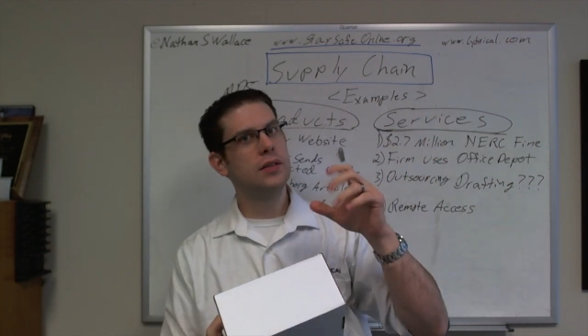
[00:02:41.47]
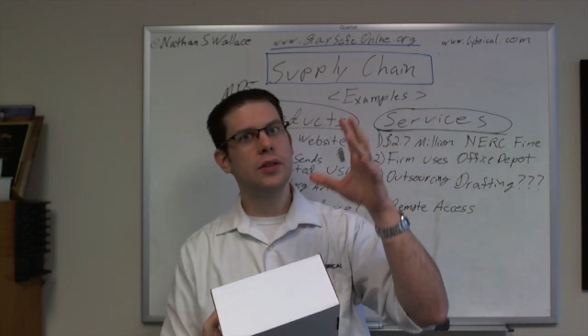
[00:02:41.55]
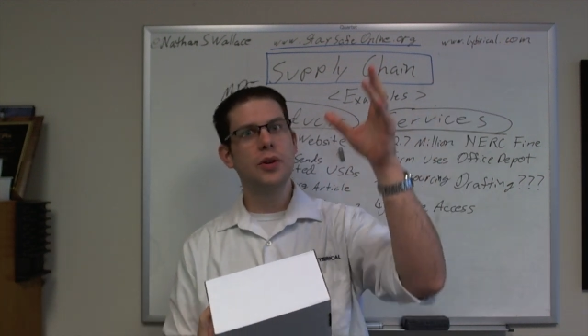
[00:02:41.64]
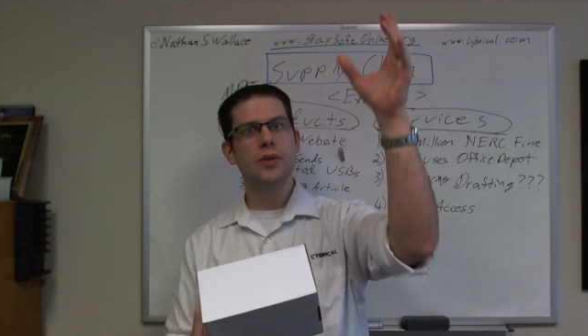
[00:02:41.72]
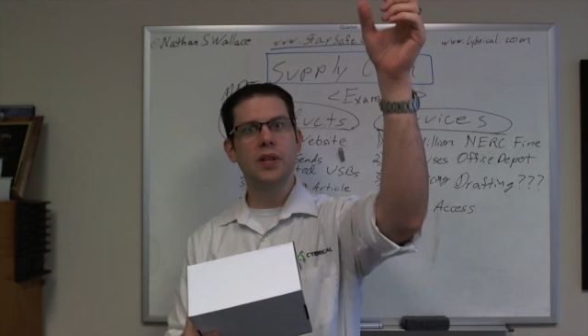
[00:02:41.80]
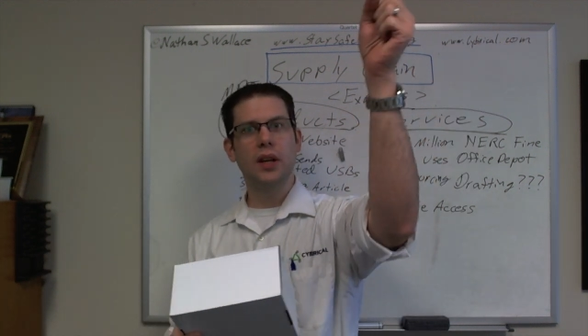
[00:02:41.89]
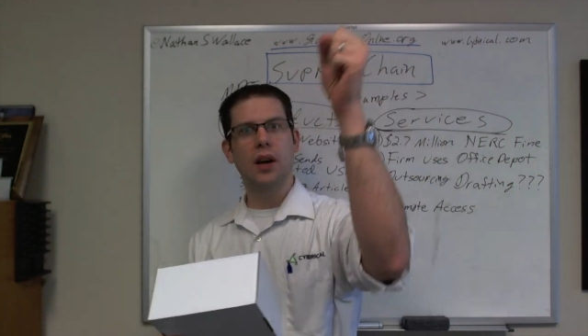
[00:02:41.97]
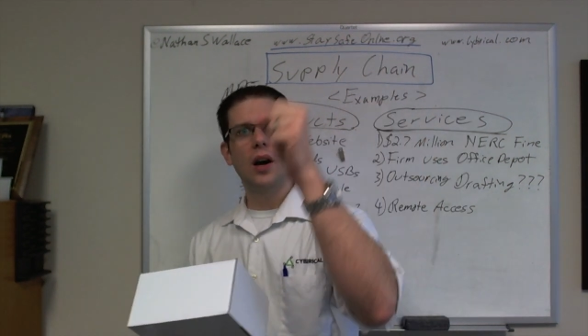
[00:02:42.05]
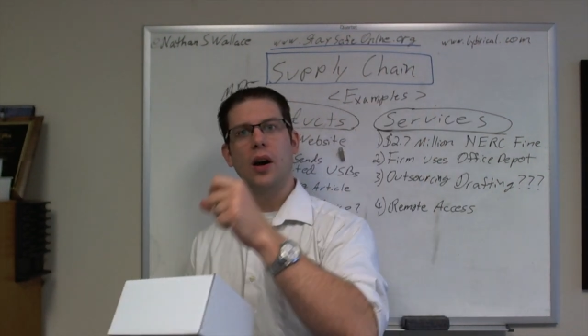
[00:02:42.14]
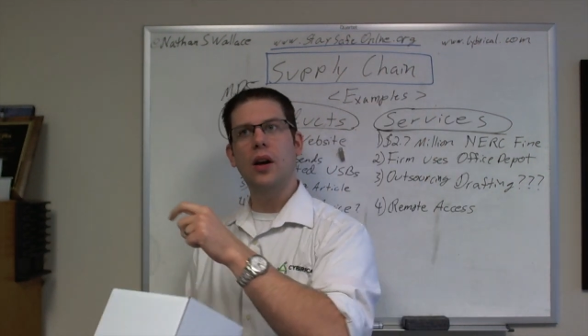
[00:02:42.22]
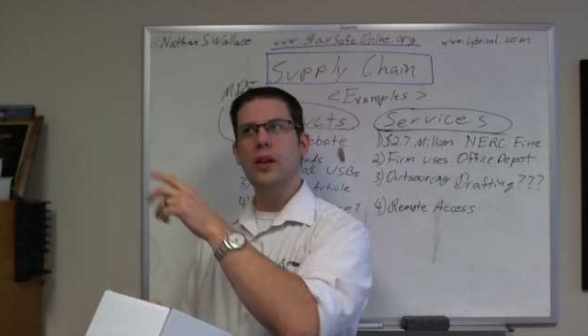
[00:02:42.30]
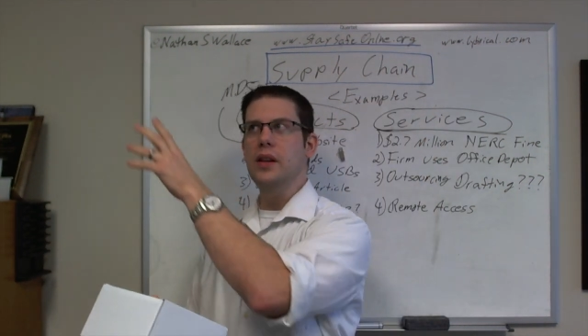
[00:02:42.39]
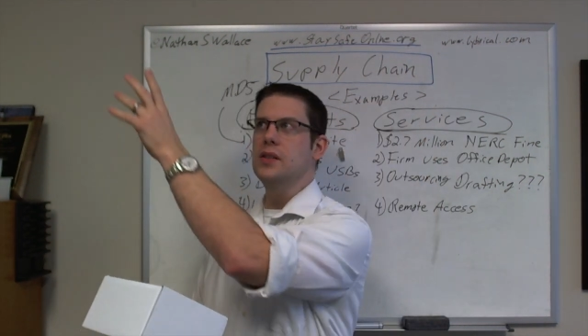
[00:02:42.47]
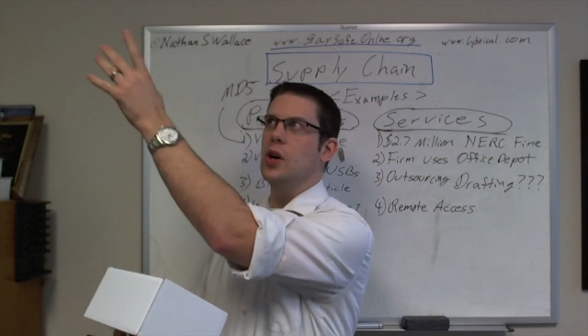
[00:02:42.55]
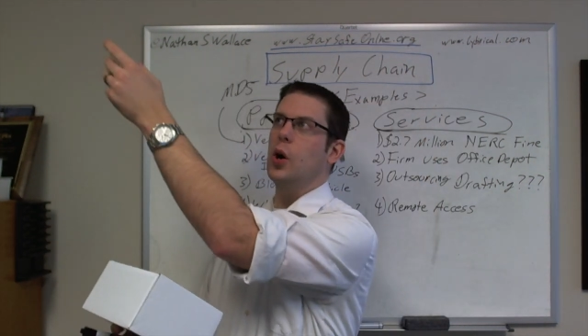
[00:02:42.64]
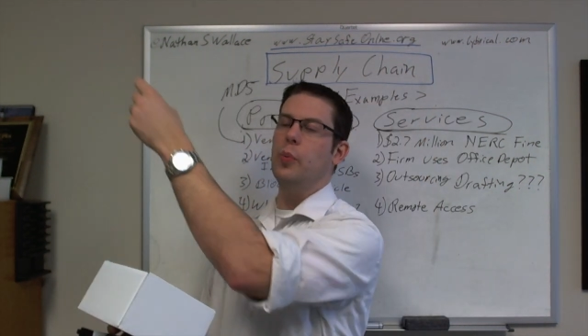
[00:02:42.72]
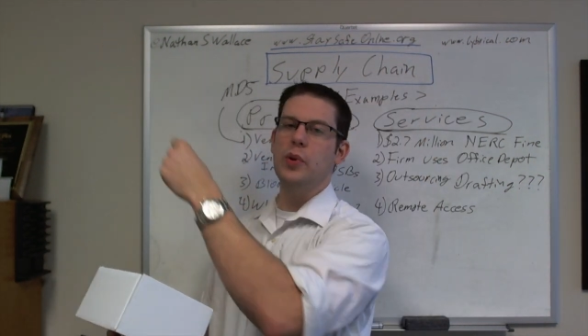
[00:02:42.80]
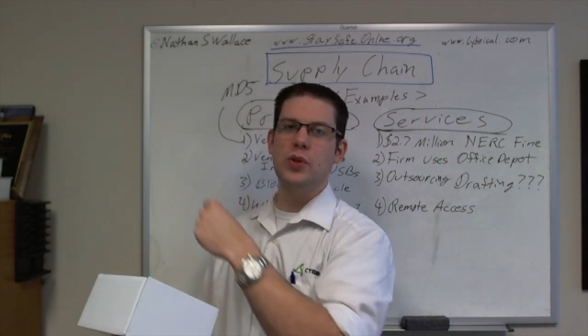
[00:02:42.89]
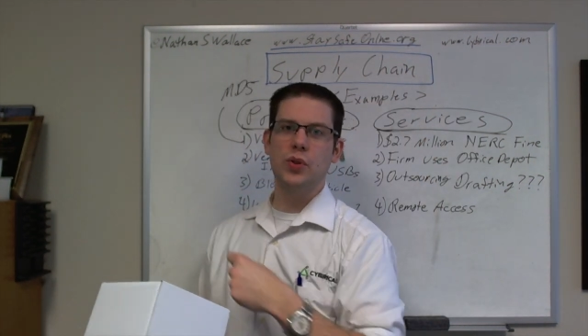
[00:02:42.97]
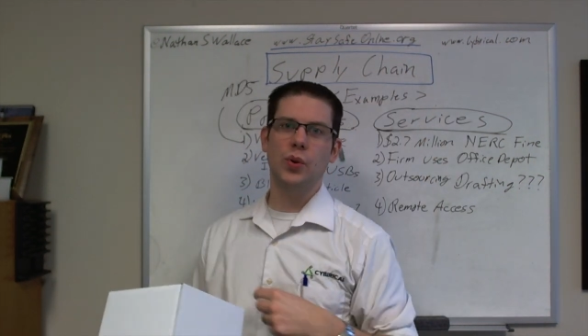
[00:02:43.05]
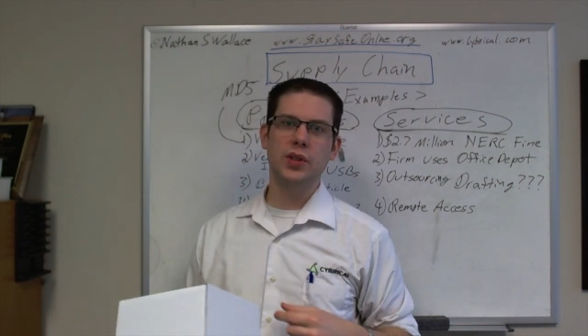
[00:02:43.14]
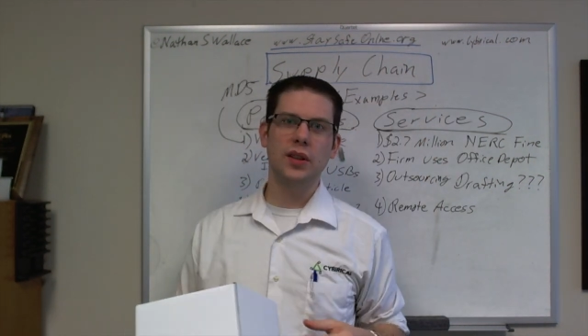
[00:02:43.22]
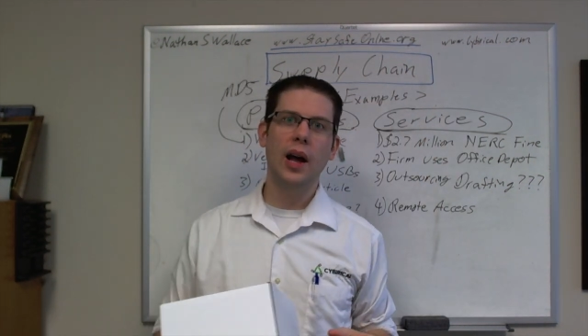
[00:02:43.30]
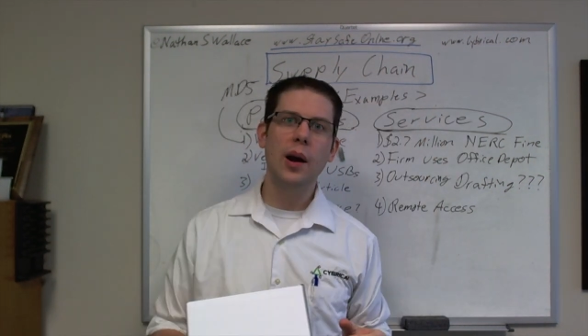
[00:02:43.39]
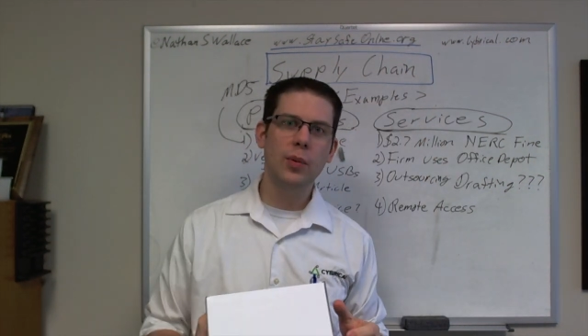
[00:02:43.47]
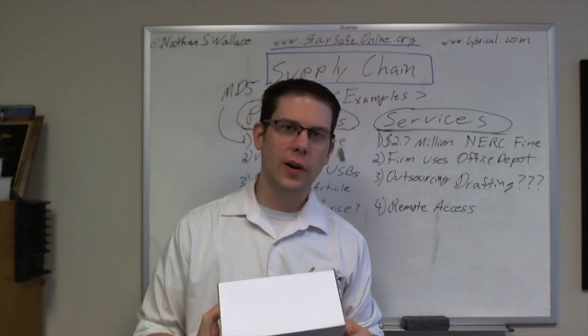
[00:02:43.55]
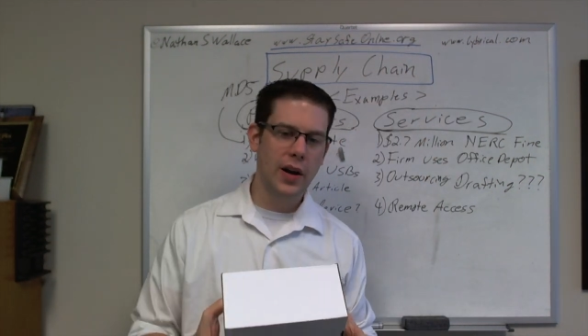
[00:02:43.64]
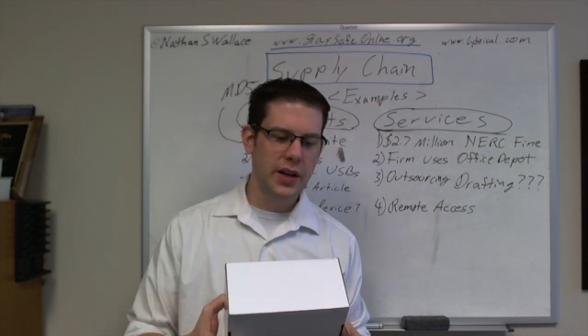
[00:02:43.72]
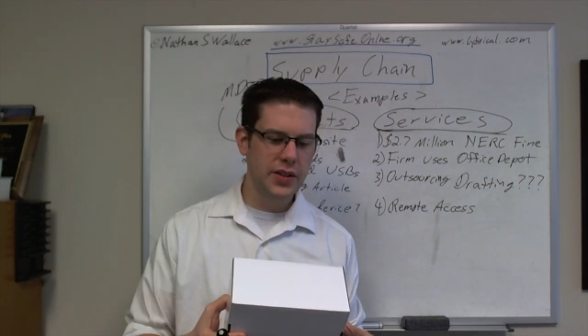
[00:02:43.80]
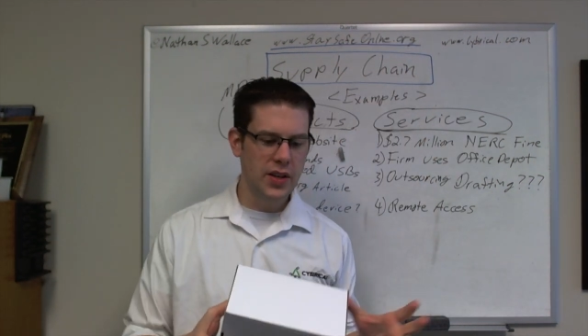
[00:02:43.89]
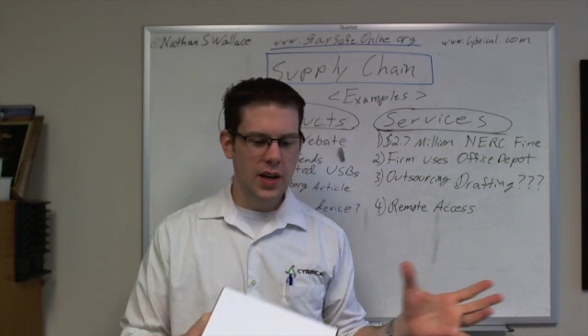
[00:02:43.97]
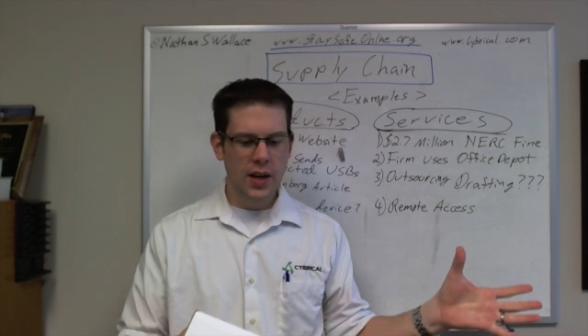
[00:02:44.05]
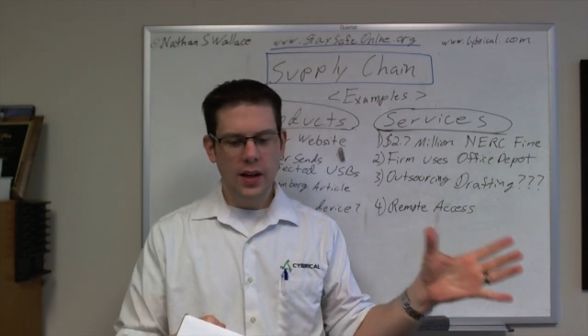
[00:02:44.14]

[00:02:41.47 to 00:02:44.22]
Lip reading: using all these open source libraries,